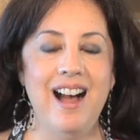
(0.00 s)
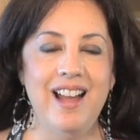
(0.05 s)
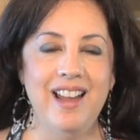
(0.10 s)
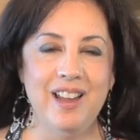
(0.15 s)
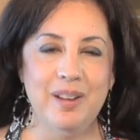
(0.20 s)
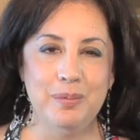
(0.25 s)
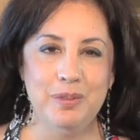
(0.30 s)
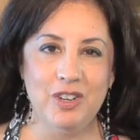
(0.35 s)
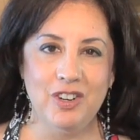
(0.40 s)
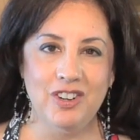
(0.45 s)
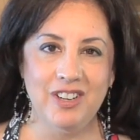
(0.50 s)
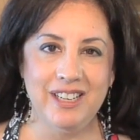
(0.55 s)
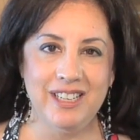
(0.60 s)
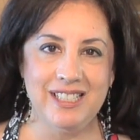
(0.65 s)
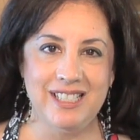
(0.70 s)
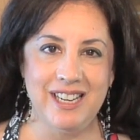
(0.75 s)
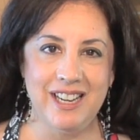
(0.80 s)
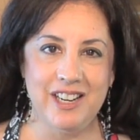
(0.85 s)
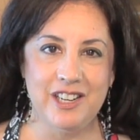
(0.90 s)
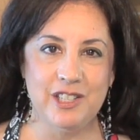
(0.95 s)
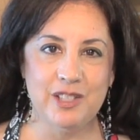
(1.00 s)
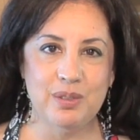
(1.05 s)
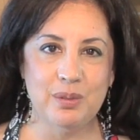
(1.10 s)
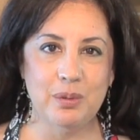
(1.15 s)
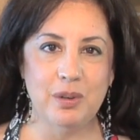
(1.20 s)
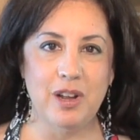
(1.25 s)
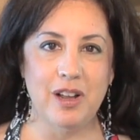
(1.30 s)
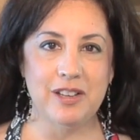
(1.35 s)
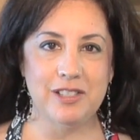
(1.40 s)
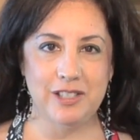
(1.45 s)
Hi, I'm Darlene Tenes from
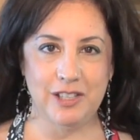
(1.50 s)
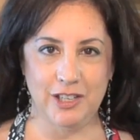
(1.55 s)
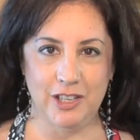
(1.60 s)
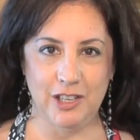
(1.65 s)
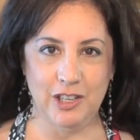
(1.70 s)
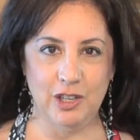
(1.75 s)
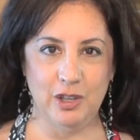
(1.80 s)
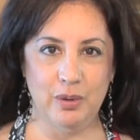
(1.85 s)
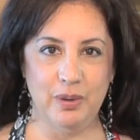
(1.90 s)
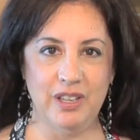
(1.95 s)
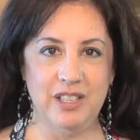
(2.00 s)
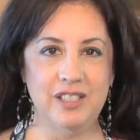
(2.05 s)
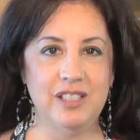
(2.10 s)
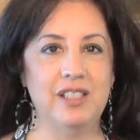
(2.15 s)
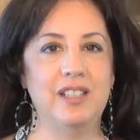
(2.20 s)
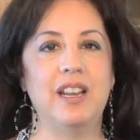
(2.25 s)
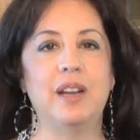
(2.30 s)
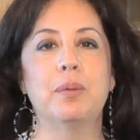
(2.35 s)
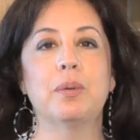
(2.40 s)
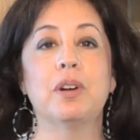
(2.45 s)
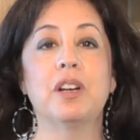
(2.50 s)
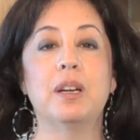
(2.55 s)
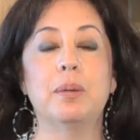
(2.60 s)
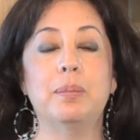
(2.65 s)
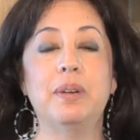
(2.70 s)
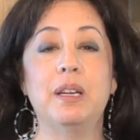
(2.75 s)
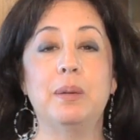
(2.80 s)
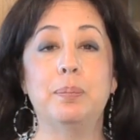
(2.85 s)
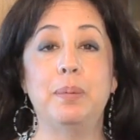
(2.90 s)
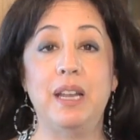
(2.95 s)
CasaQ, and today we're going to
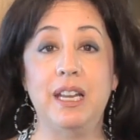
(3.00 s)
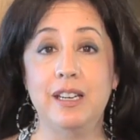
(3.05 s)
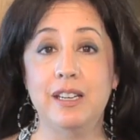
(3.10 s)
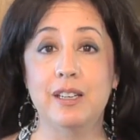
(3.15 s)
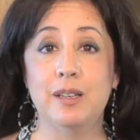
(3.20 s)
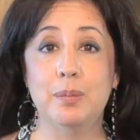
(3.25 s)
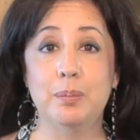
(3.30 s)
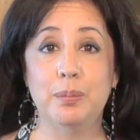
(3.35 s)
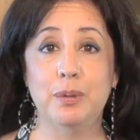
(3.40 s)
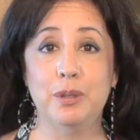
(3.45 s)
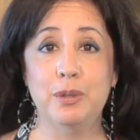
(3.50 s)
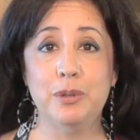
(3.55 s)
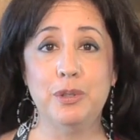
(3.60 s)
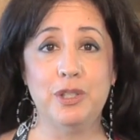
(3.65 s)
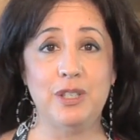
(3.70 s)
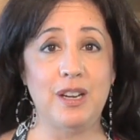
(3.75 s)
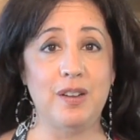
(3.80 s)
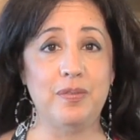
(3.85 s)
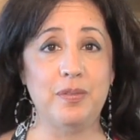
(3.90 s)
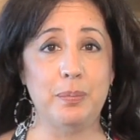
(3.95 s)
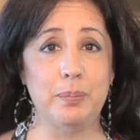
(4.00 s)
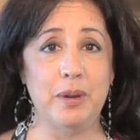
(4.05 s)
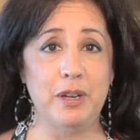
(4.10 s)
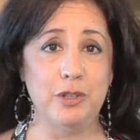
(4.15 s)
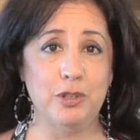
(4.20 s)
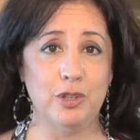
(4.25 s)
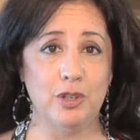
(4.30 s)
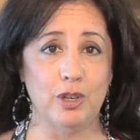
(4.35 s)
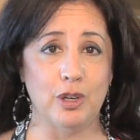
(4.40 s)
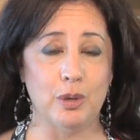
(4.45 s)
make bacon and blue stuffed
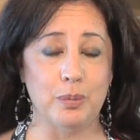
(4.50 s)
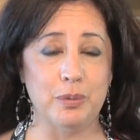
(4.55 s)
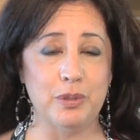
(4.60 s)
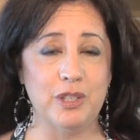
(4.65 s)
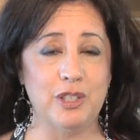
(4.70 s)
mushrooms.